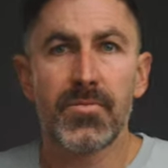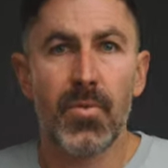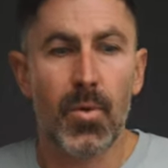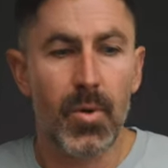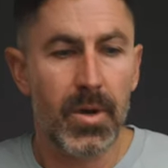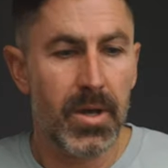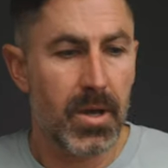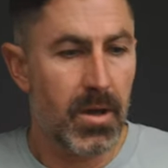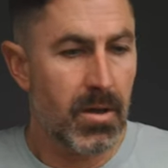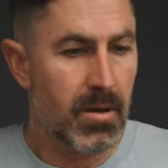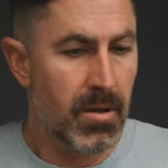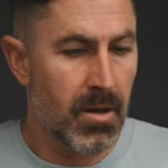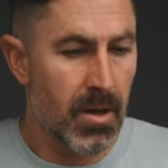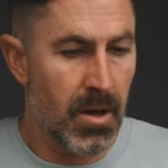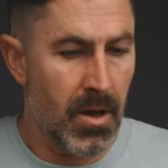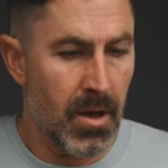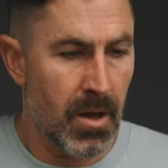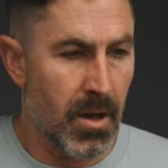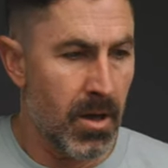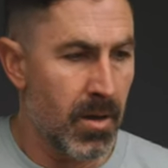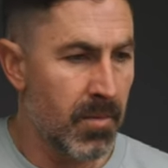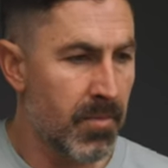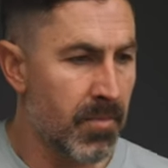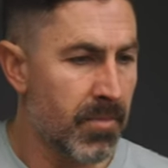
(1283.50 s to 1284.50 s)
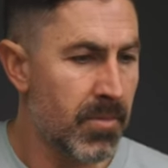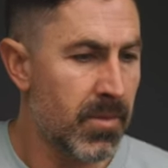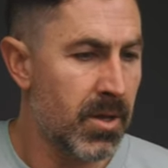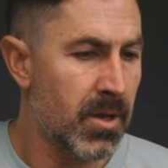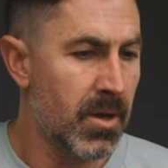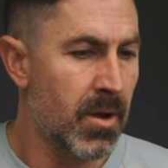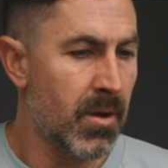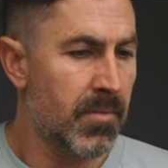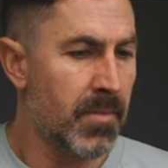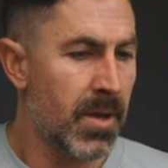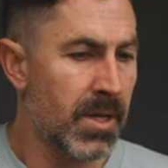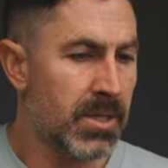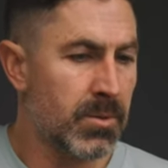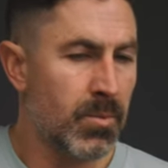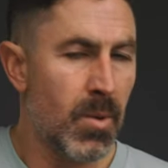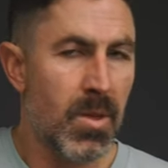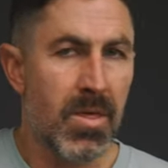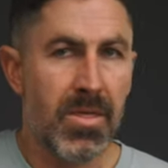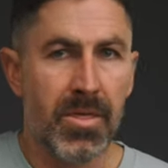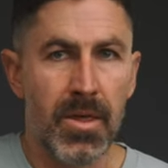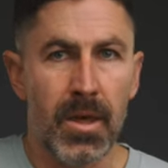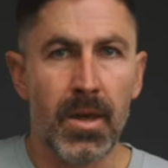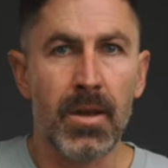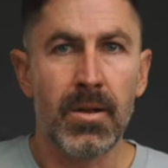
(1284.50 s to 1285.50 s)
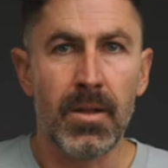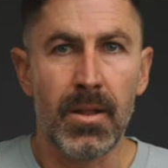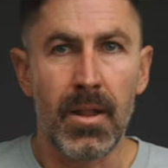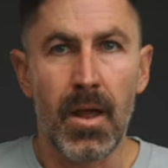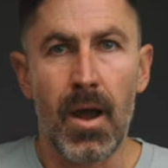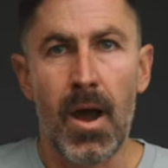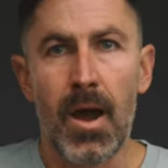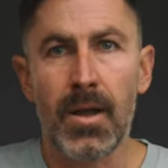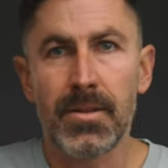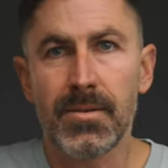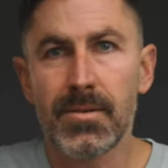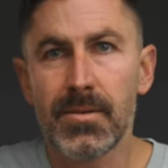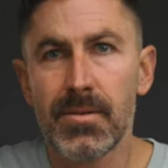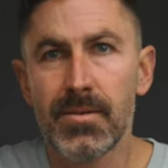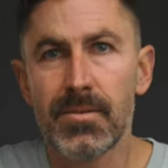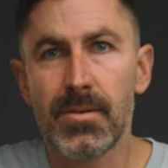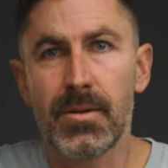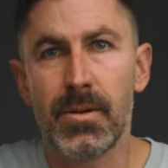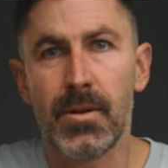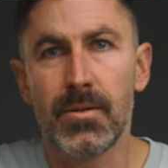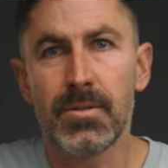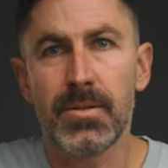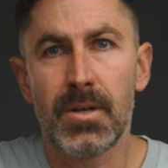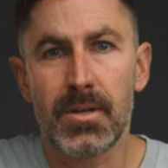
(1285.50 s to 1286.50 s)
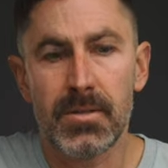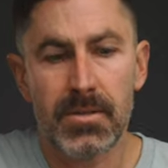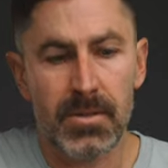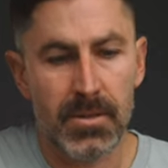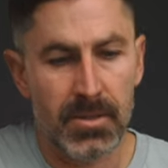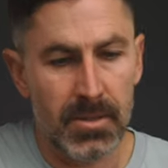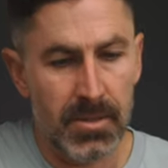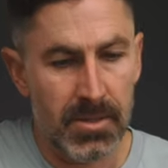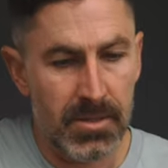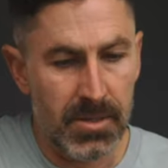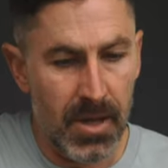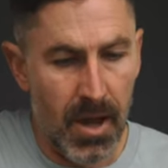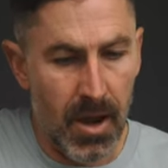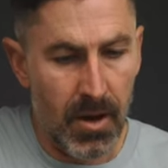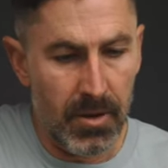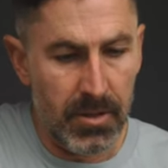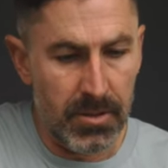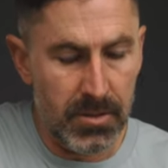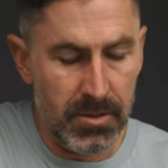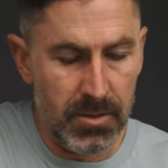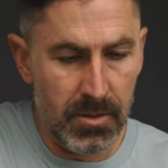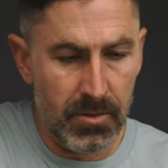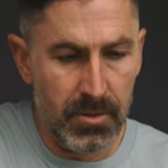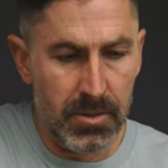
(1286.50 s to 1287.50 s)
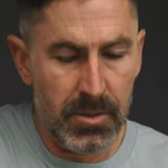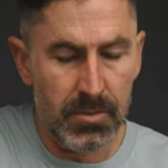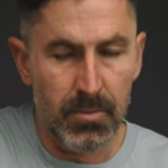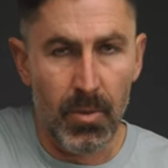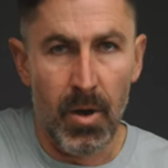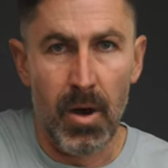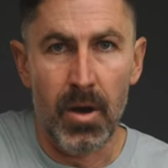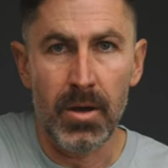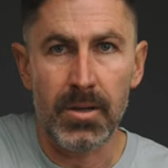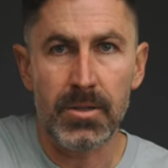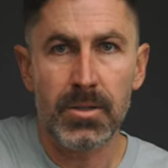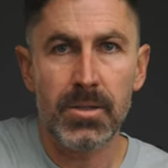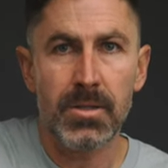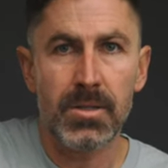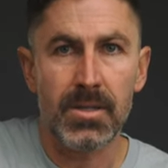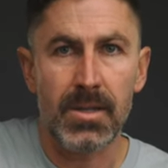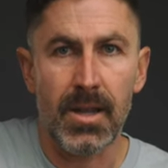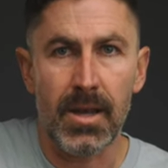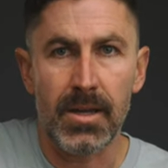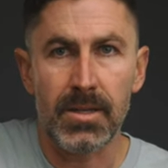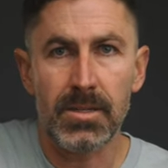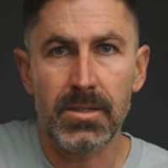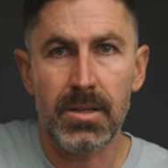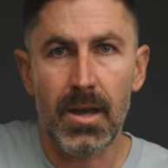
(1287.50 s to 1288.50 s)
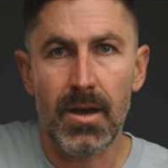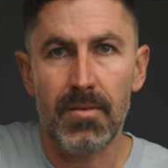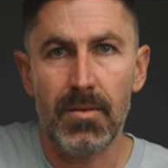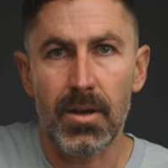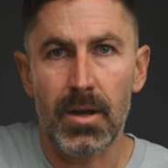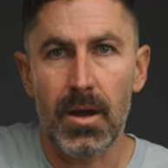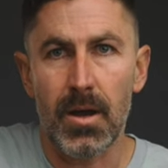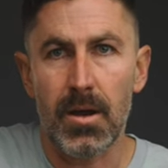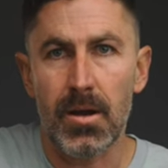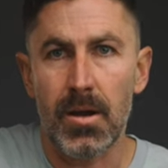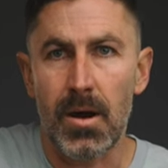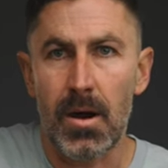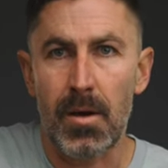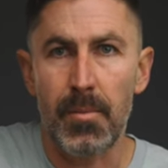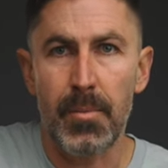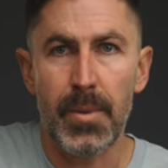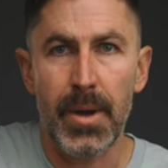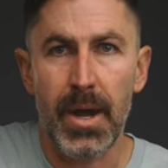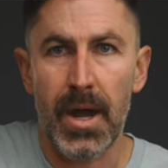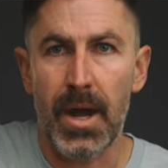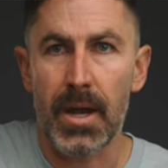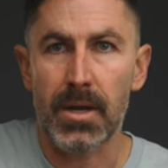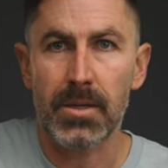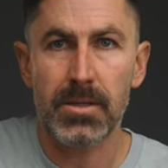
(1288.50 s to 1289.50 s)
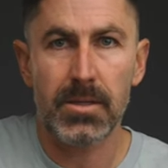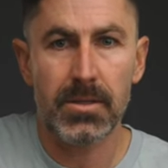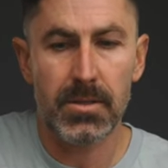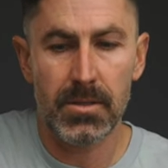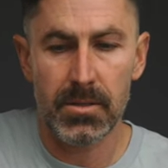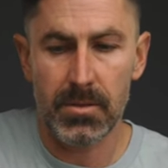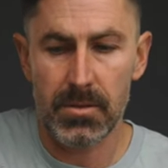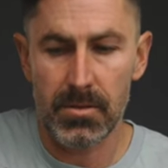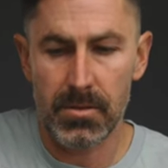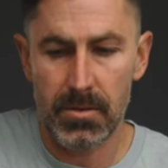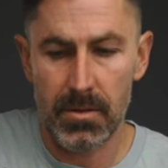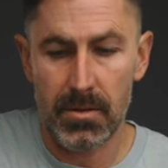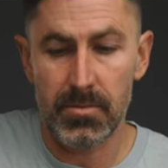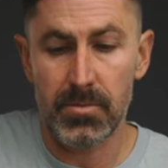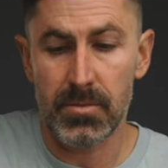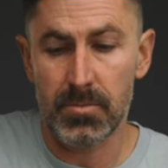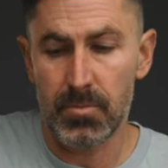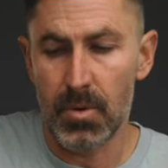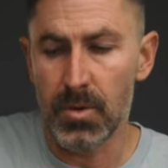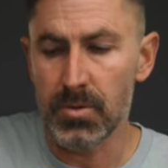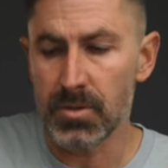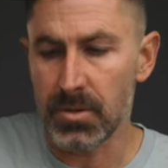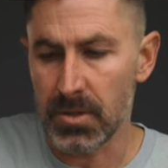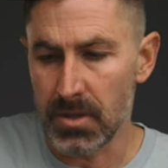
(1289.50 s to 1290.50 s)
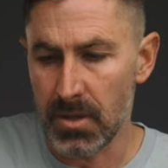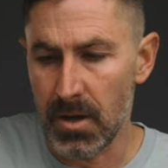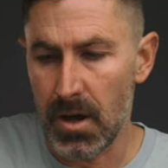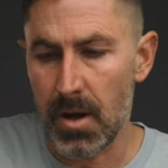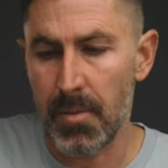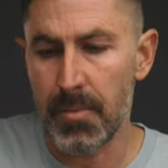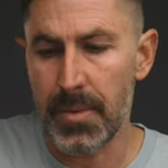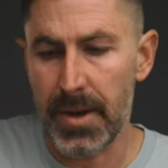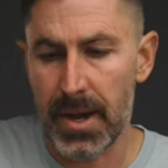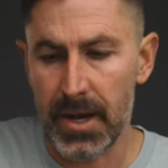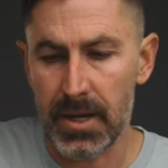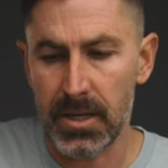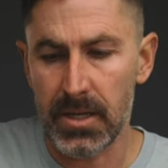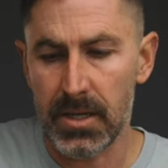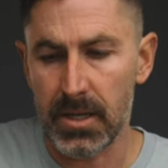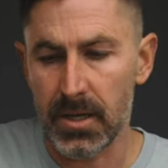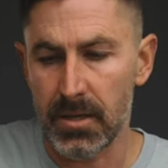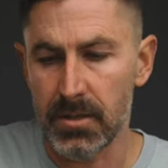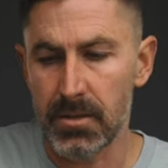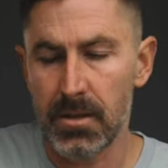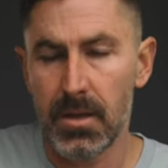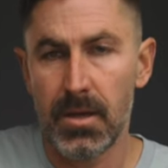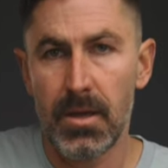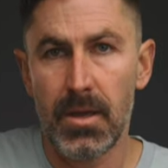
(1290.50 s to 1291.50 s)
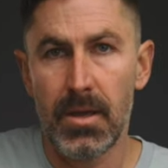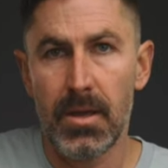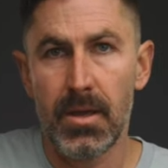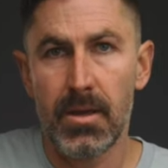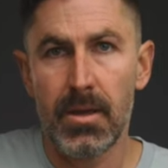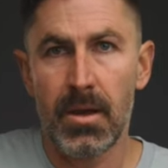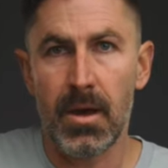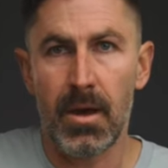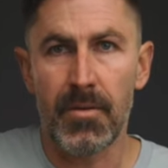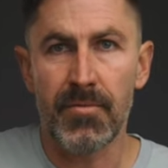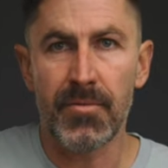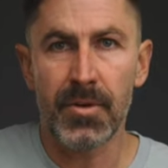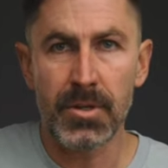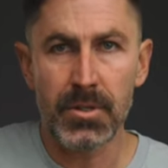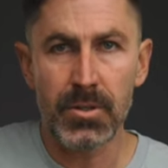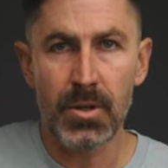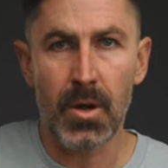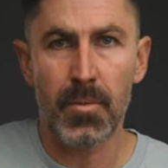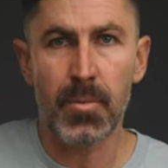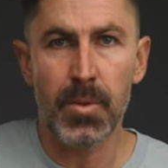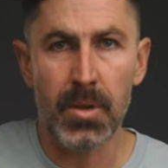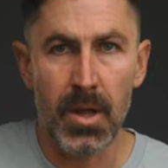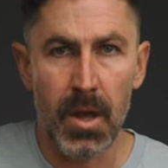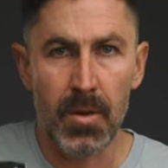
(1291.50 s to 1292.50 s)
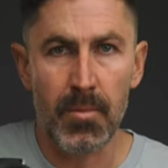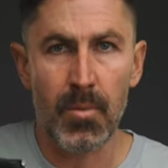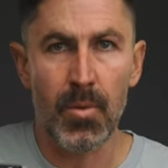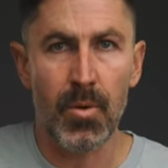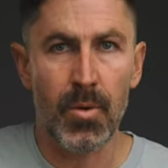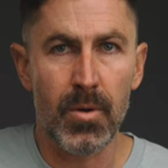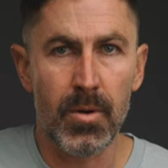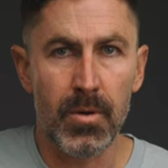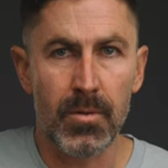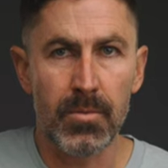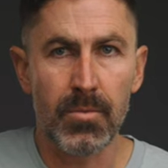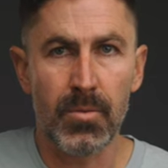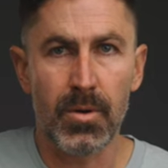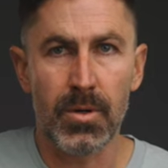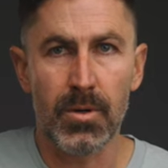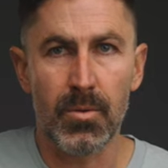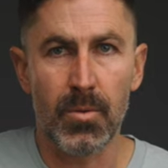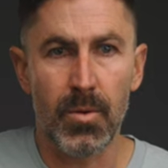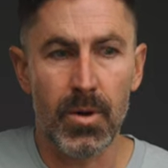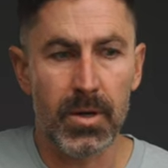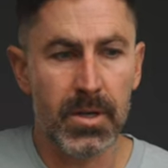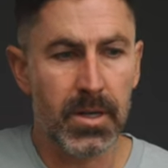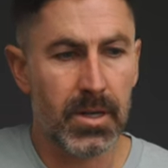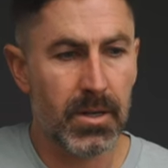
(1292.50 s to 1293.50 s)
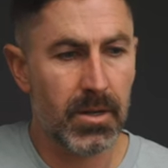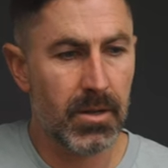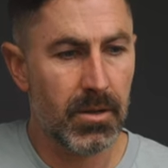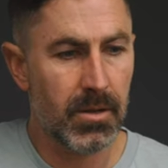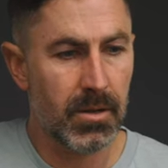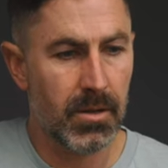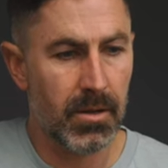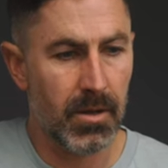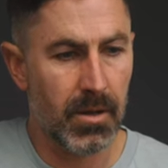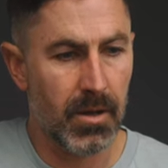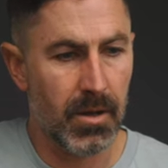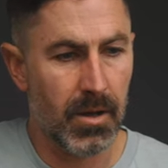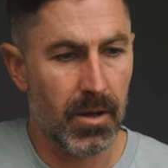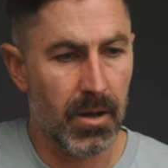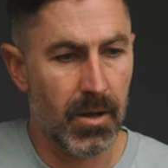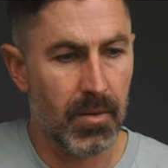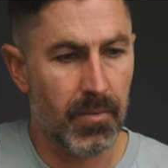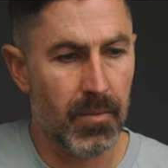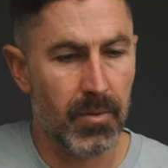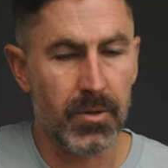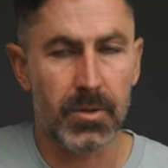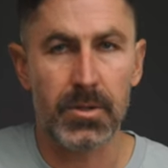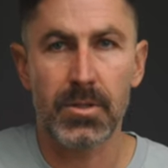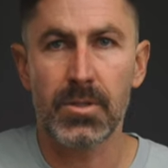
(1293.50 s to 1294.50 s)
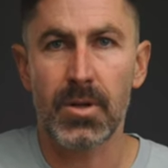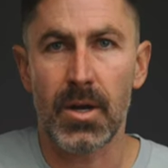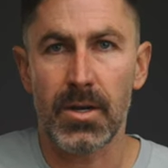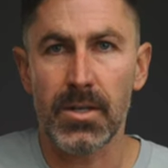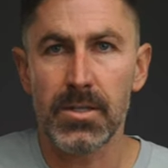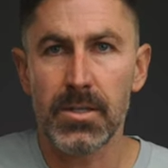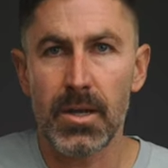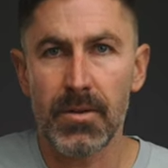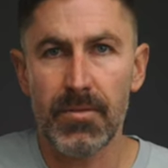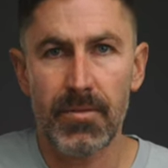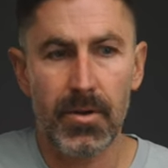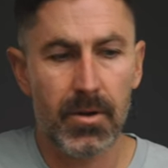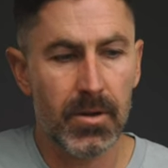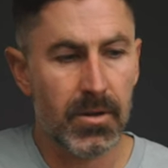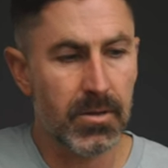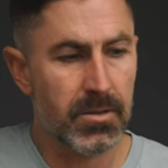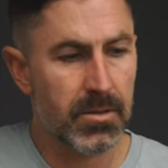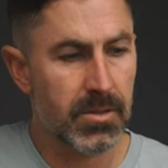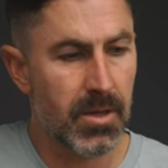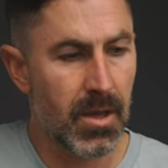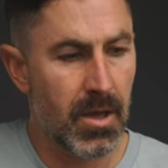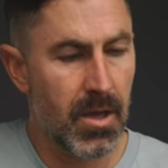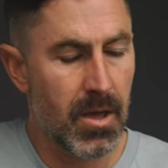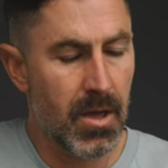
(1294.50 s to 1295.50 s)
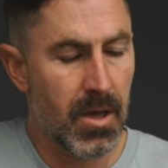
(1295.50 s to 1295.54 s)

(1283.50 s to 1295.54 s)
for you. You know, it makes me think a lot, you know, testing this out. It's so small. It's just nice to have like a compact, it's mostly compact kit. Frees you up a lot more when you're working or just trying to take photos.